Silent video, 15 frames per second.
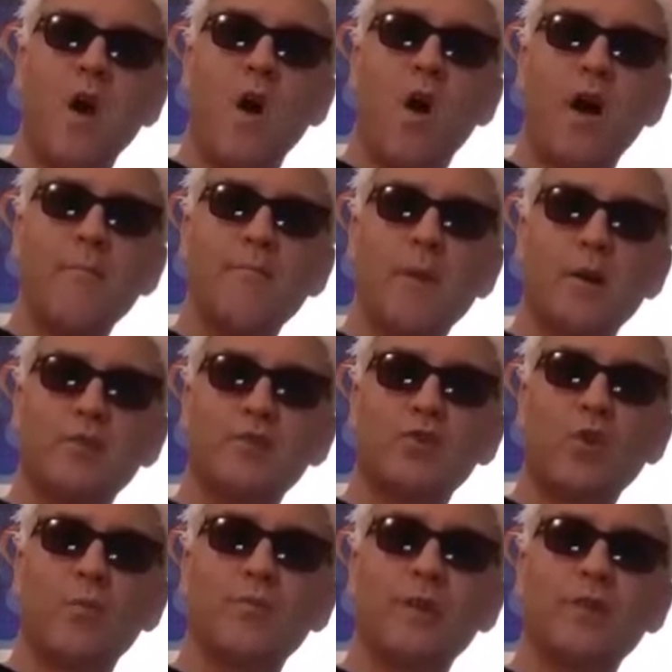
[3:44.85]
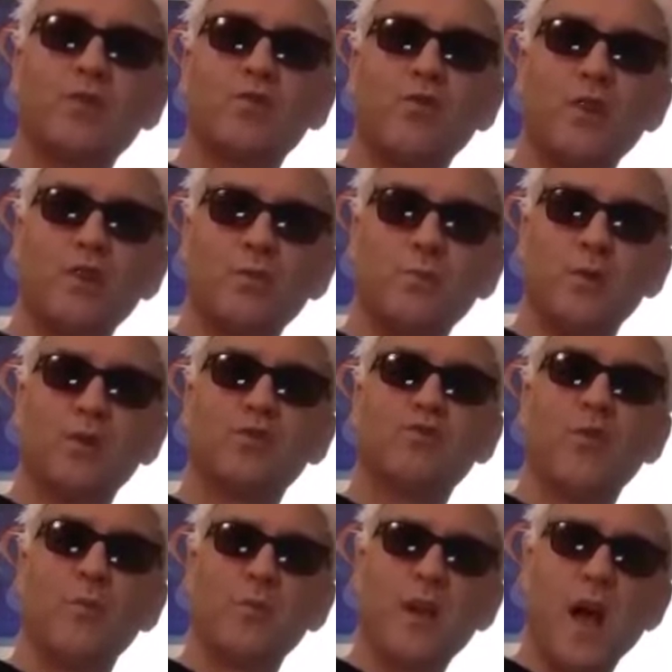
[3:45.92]
I must stop this Christmas
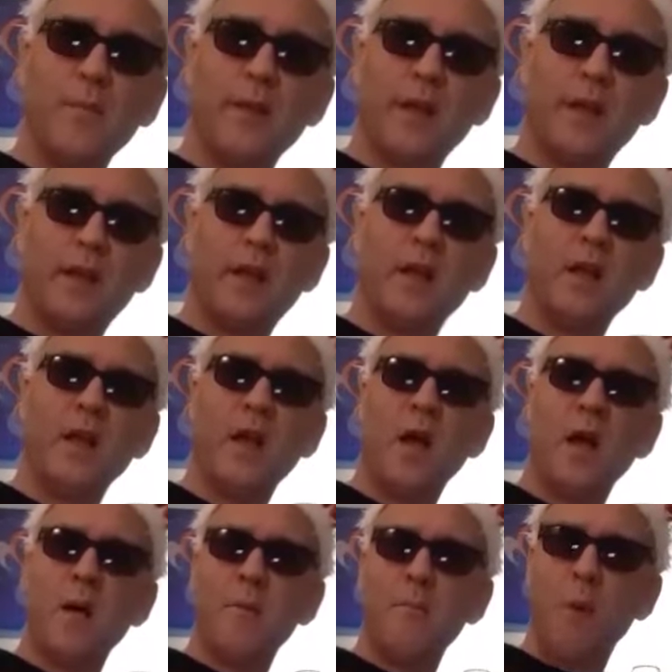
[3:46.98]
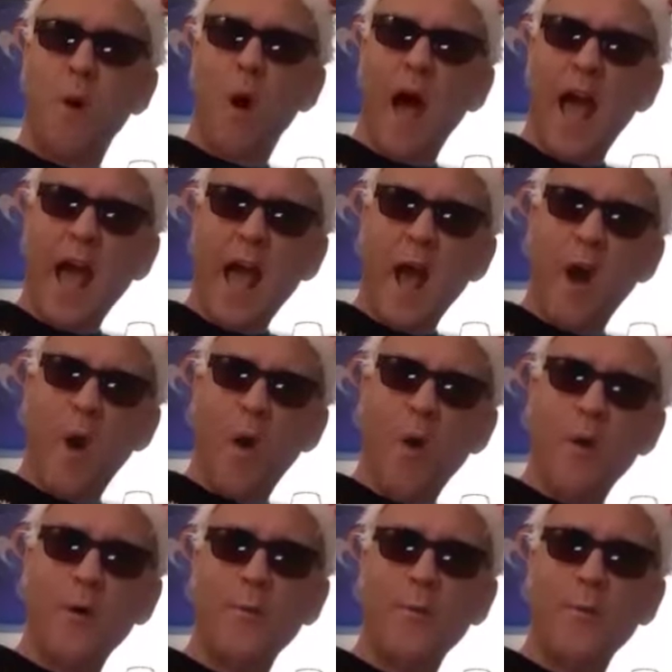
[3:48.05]
from coming. But how?